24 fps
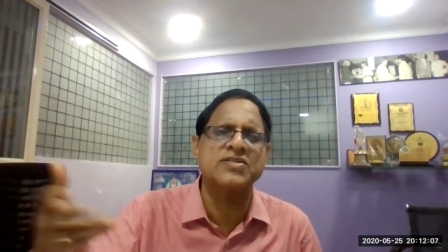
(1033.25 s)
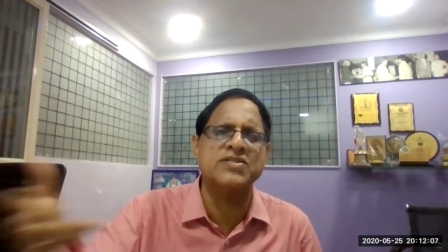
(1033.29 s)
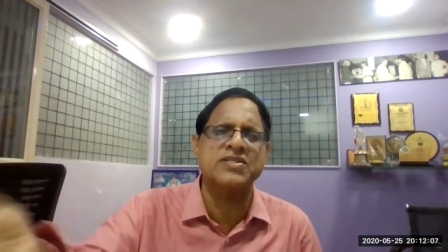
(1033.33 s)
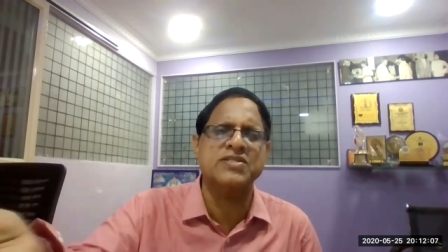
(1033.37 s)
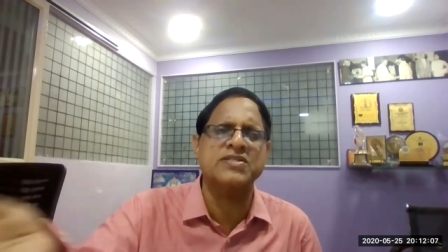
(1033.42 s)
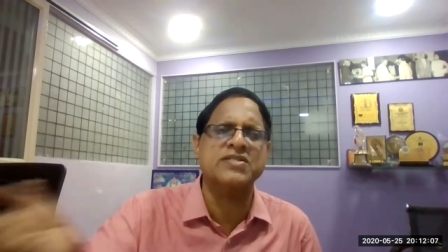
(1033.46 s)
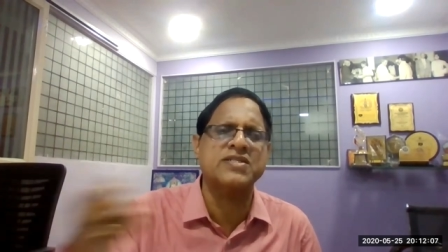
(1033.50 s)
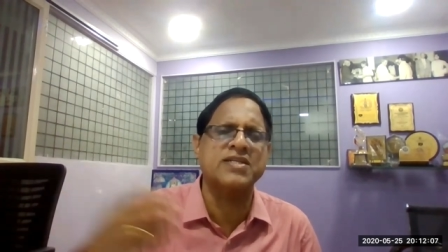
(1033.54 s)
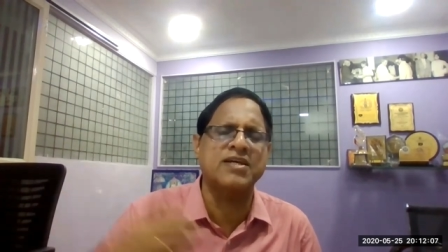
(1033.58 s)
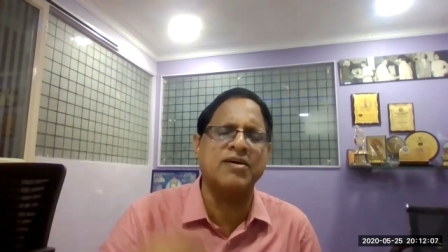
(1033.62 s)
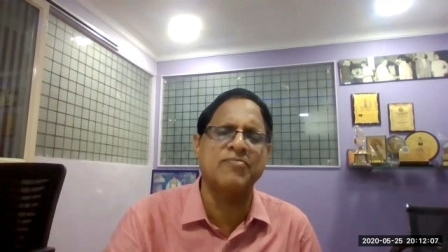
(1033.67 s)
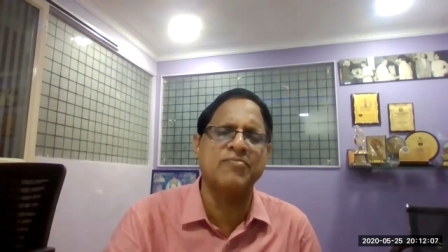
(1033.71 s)

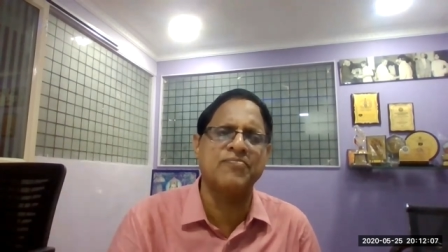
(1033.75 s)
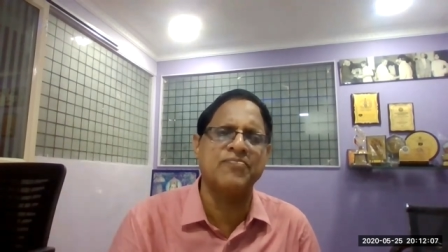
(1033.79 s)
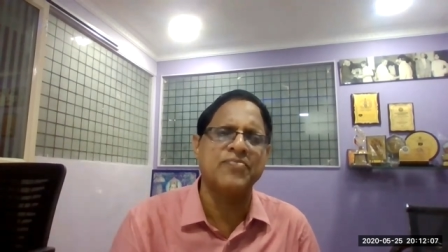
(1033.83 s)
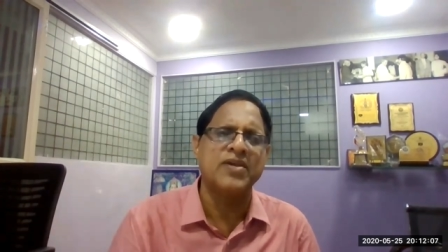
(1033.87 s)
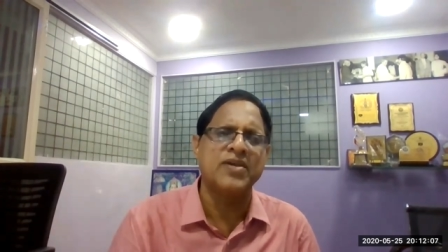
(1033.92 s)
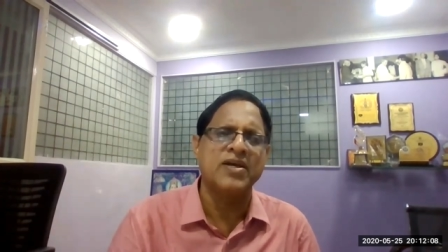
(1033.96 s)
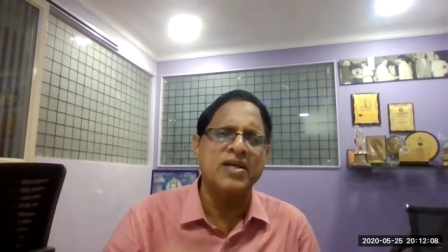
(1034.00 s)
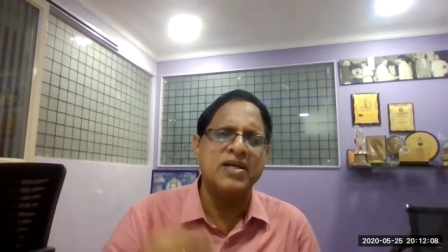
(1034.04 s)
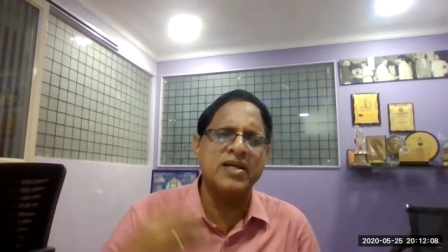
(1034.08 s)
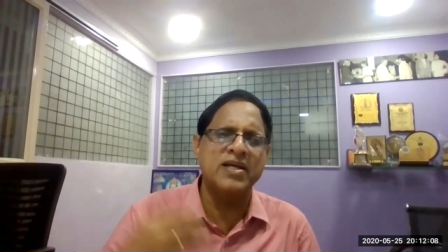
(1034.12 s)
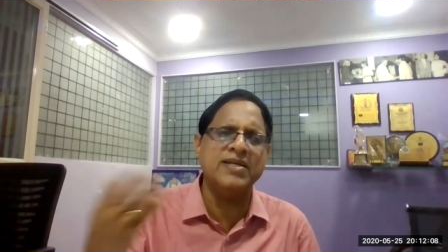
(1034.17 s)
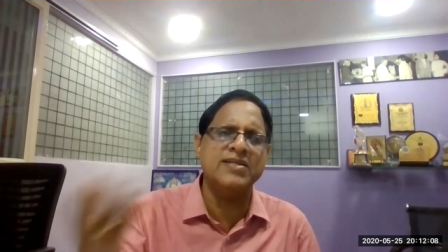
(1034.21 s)
system?
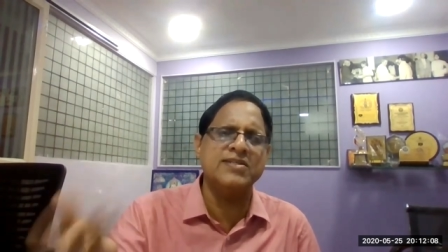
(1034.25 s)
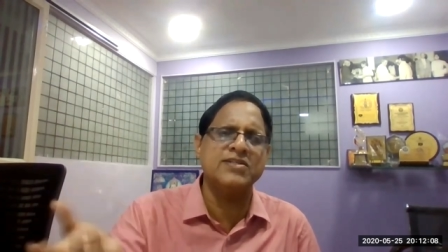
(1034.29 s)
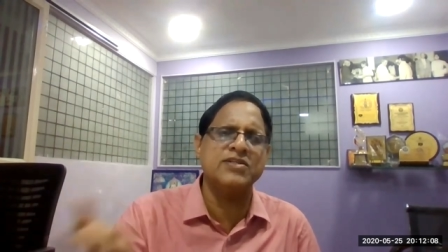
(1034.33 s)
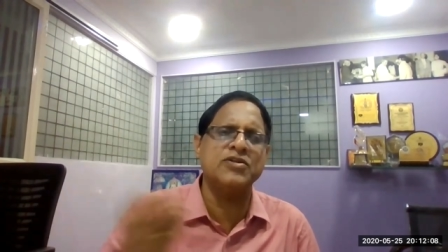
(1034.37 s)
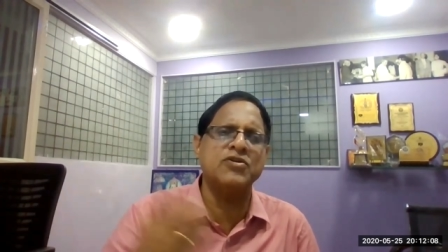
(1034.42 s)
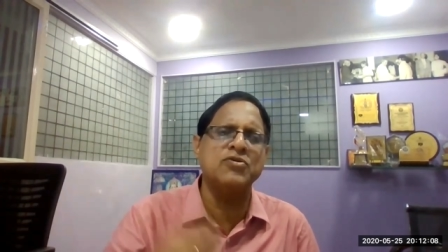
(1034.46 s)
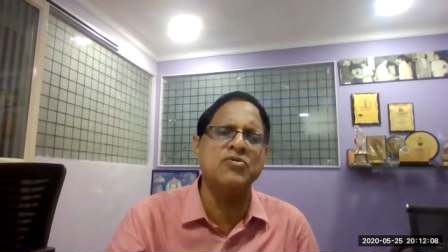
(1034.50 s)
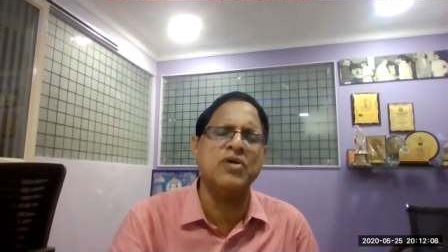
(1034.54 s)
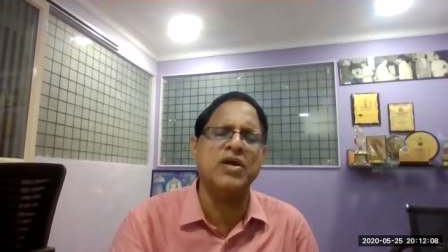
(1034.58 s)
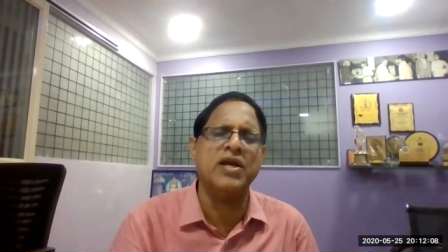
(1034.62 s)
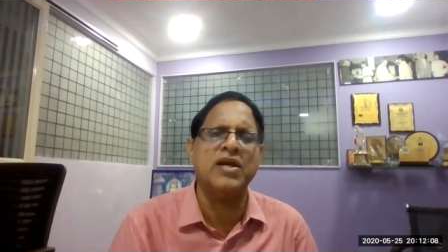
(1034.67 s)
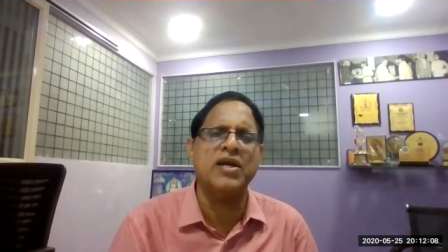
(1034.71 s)
Is he
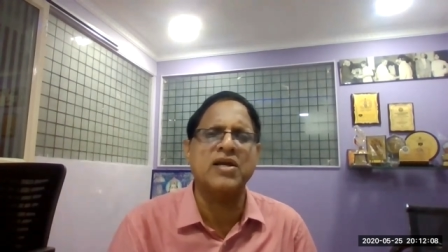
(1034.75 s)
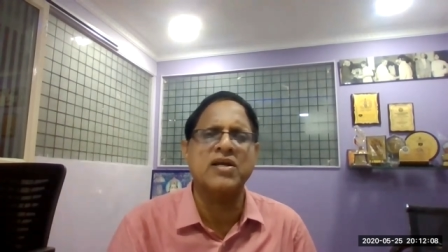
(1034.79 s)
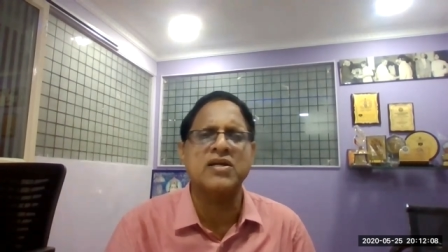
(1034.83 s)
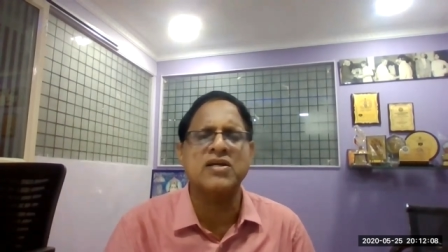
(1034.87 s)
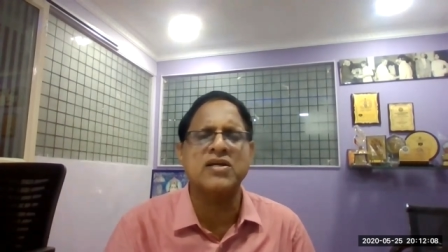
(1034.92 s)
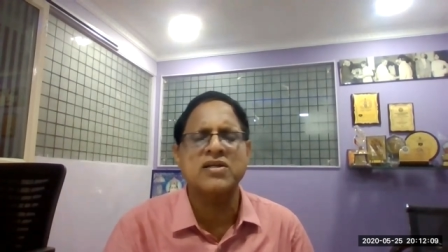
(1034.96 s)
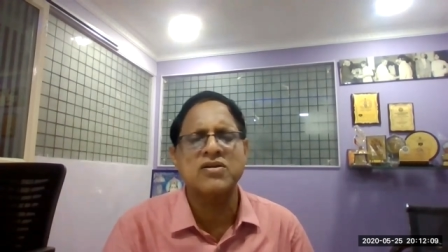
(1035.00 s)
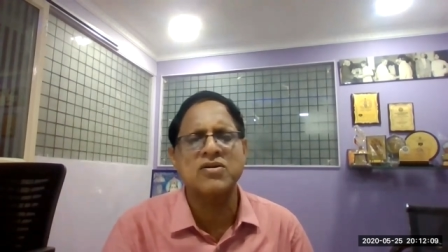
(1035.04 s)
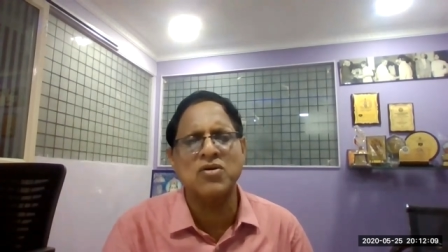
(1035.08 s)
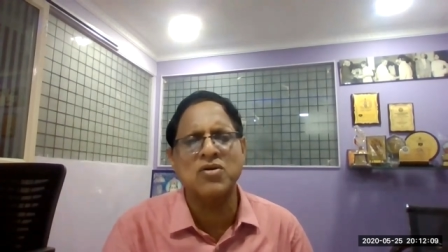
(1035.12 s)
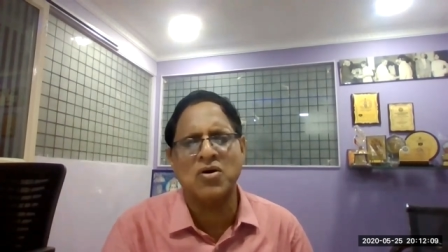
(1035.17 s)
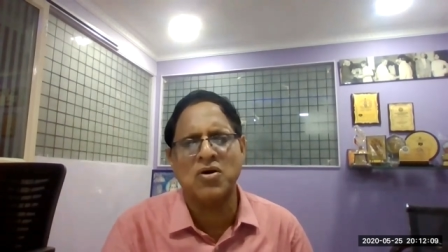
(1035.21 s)
doing?
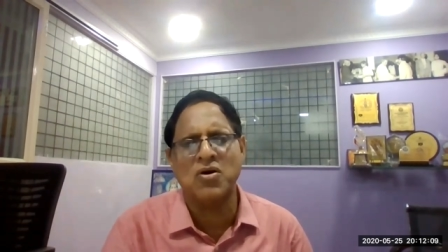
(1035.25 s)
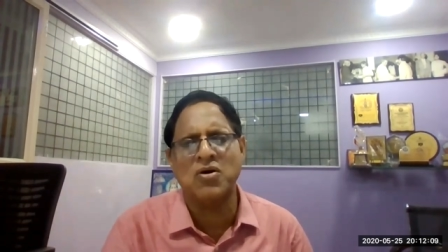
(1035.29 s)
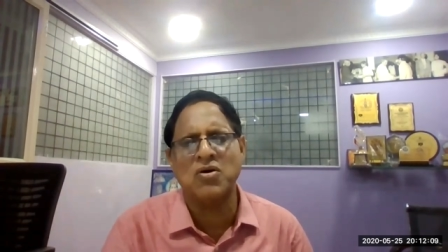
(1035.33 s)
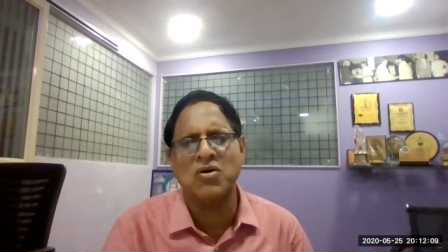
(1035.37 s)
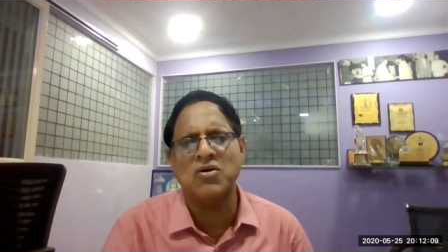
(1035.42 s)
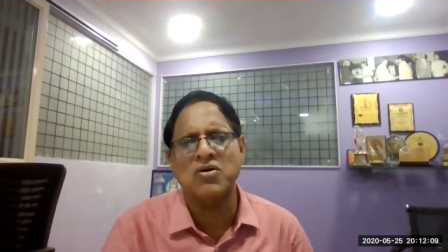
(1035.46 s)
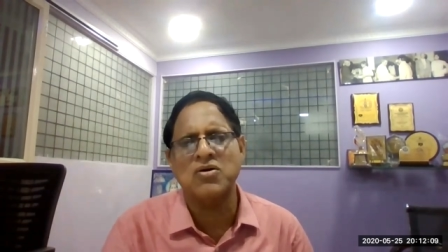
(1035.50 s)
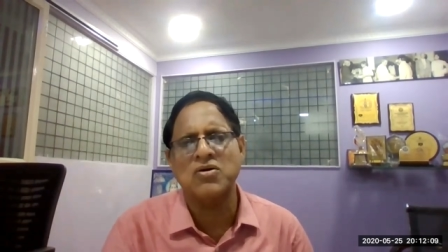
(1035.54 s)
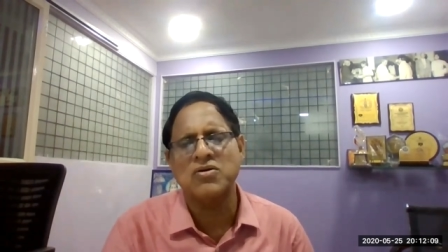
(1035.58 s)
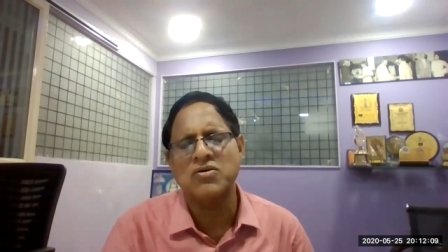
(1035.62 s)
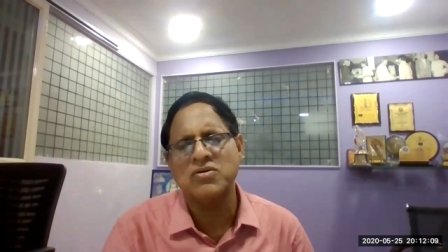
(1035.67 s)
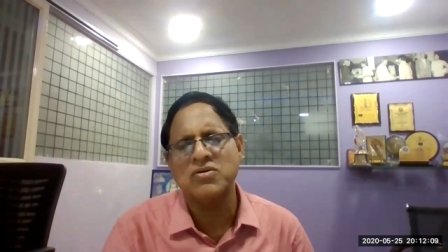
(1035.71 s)
No.